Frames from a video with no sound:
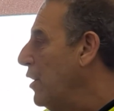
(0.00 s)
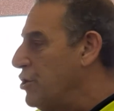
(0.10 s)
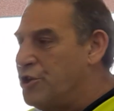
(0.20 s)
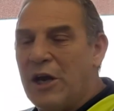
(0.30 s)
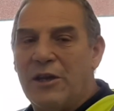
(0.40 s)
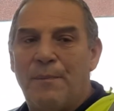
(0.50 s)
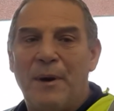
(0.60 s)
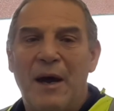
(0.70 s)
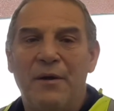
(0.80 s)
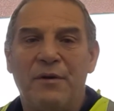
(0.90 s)
Check the
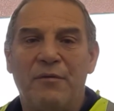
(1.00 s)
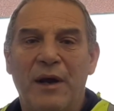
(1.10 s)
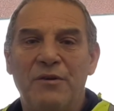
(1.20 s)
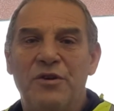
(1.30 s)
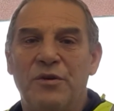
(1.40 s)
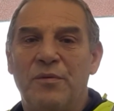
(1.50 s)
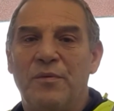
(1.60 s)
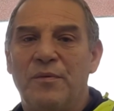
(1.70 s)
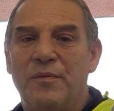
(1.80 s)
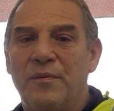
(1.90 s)
path around you.
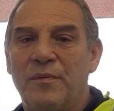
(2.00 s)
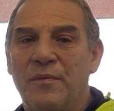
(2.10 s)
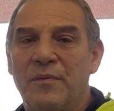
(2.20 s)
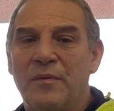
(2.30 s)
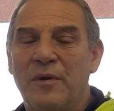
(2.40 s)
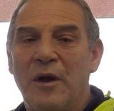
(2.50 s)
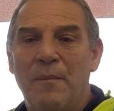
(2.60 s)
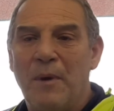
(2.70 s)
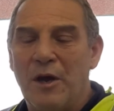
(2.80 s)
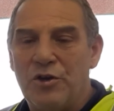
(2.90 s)

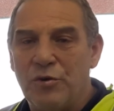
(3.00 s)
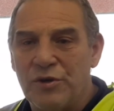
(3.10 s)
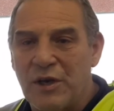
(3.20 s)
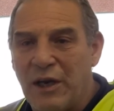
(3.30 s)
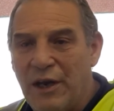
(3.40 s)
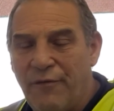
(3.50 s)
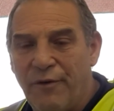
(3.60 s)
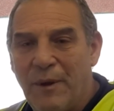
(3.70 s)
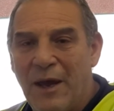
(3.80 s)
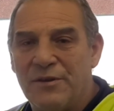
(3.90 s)
Make sure it's clear
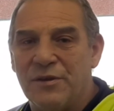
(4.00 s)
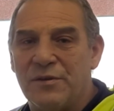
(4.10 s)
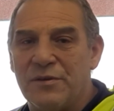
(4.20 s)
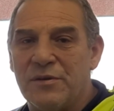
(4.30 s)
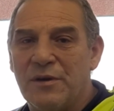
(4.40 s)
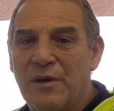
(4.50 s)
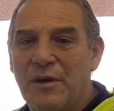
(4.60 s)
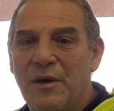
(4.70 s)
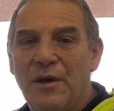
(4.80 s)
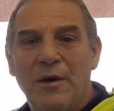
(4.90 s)
from hazards.
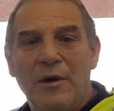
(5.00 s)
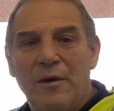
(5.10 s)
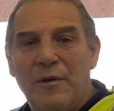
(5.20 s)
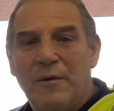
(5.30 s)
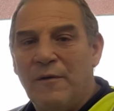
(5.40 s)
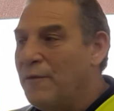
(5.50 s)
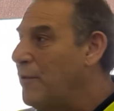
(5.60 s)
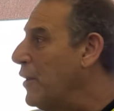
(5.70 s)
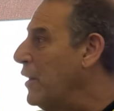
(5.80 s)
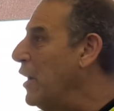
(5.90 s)

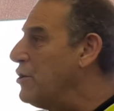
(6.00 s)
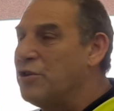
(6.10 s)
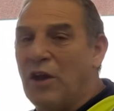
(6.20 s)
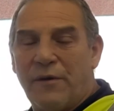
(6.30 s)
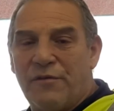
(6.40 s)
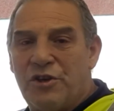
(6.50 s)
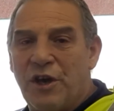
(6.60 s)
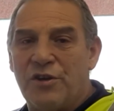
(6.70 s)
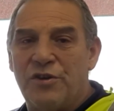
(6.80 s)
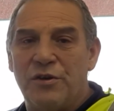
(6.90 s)
For the next lot of
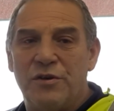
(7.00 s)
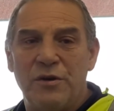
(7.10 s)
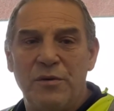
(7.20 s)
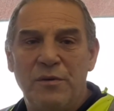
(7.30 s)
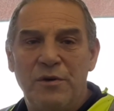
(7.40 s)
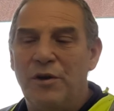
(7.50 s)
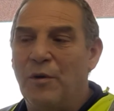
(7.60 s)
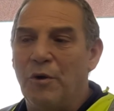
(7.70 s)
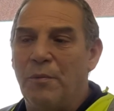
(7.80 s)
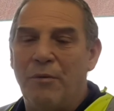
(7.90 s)
checks you do, you
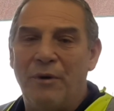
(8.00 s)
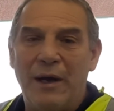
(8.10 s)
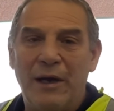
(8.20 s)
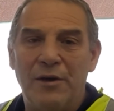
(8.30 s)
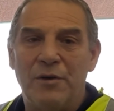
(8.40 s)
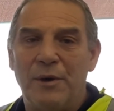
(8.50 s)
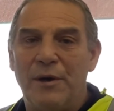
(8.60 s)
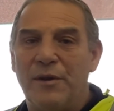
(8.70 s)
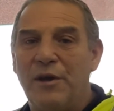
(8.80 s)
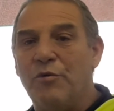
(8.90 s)
don't want to be running into
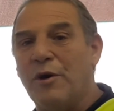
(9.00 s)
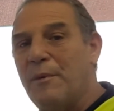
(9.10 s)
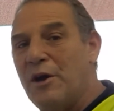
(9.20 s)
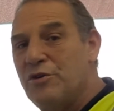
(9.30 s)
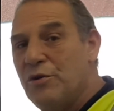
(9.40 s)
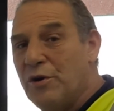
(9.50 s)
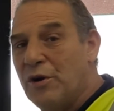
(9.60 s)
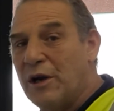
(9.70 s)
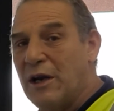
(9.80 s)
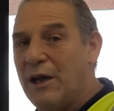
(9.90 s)
anything, you want to make sure you've
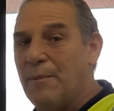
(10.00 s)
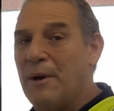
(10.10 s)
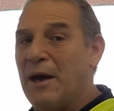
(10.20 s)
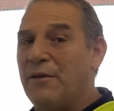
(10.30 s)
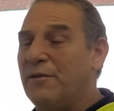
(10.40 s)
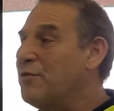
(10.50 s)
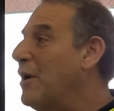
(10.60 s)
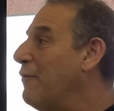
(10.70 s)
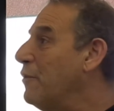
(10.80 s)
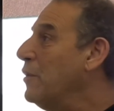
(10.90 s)
got a clear path of
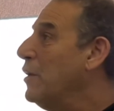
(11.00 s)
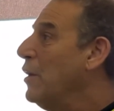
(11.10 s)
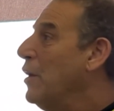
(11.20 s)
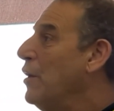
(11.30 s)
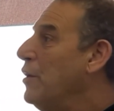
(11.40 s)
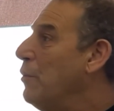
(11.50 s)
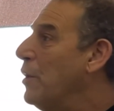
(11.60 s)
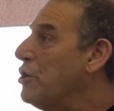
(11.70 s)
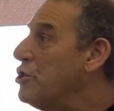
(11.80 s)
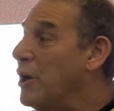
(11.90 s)
travel. You
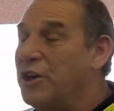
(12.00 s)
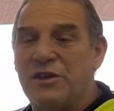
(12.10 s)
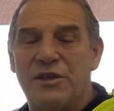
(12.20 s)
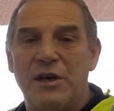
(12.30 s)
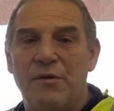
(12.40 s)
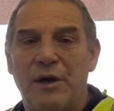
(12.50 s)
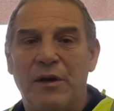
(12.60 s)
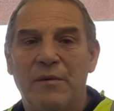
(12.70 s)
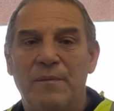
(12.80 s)
want to check your steering.